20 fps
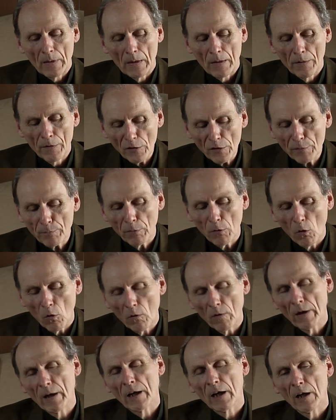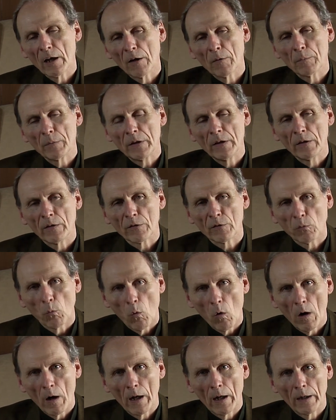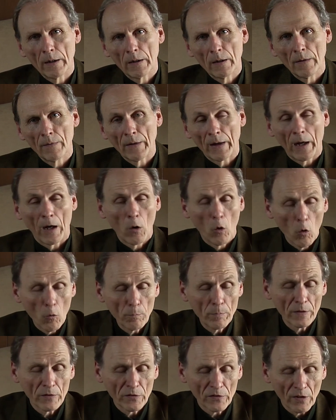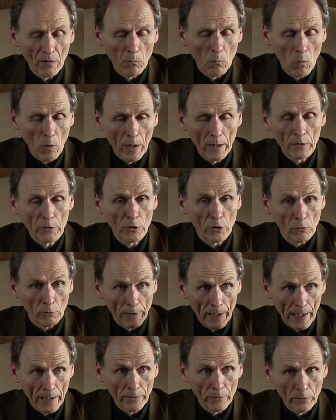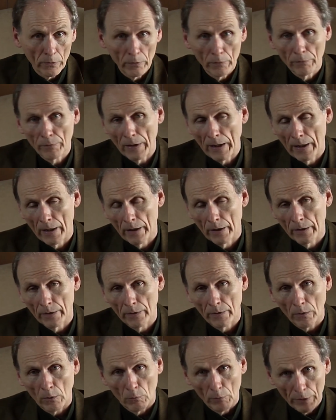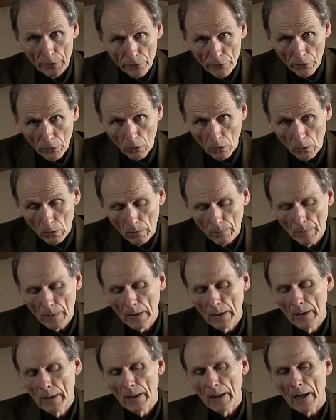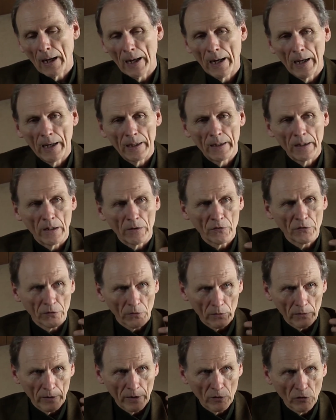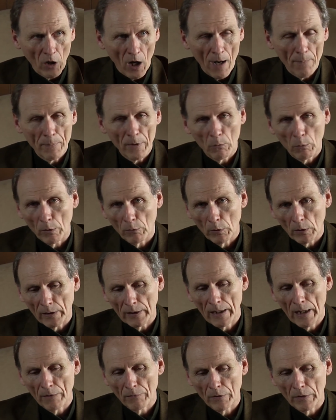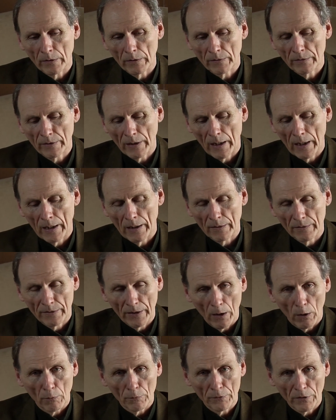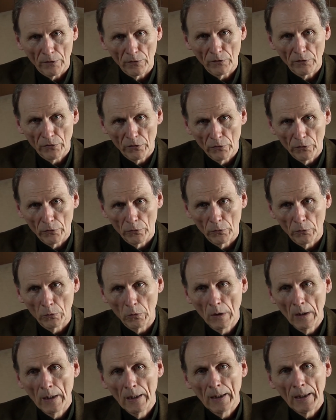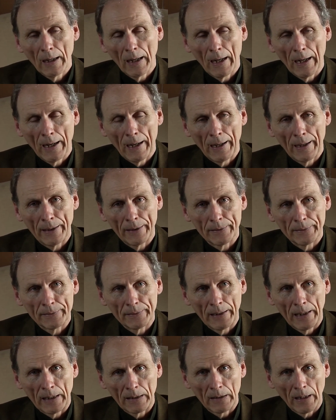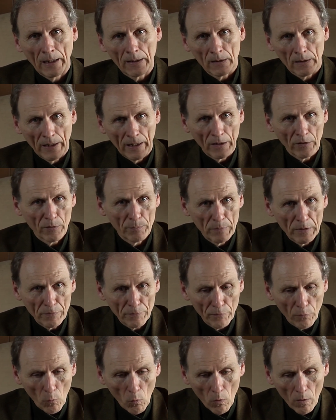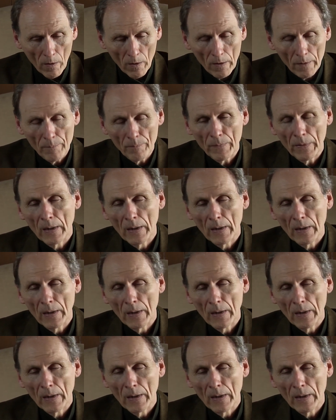This program is one that I hope is somewhat creative and original. It's certainly a topic we really haven't delved into at length before.